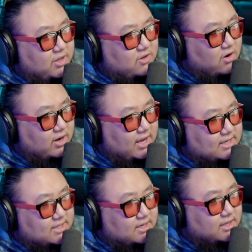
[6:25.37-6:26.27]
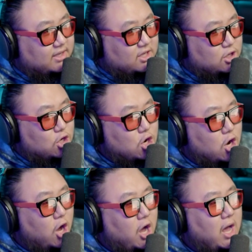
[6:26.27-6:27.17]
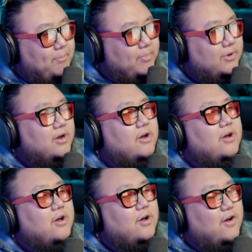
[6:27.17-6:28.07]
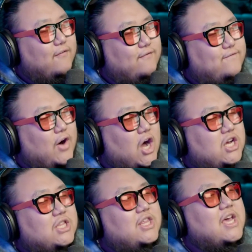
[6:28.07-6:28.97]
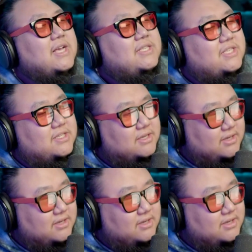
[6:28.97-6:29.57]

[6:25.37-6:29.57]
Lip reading: dark ass ending. Yup. Fuck this.